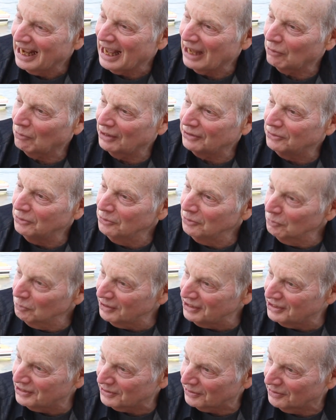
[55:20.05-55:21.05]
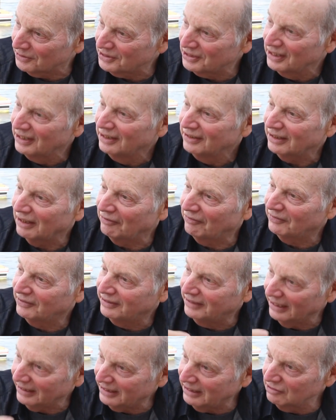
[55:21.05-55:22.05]
How do I do the research that
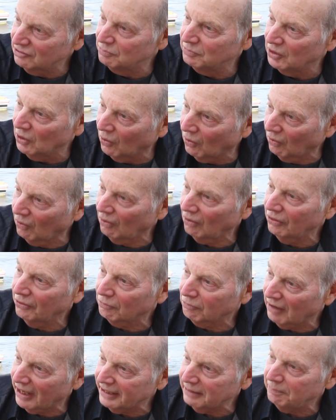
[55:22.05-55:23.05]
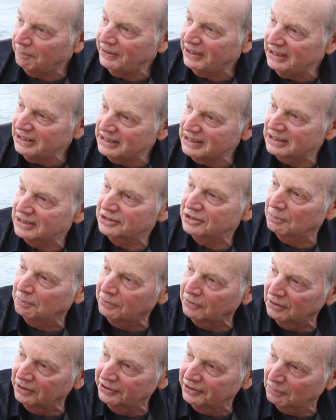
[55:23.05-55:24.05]
that gives me all the right pieces to
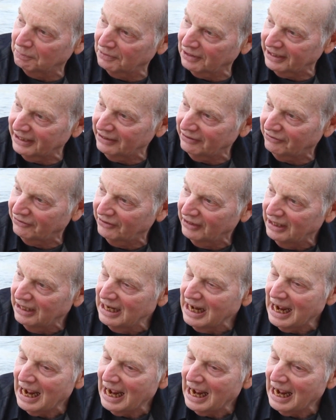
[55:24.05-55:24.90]
pull into place. Right.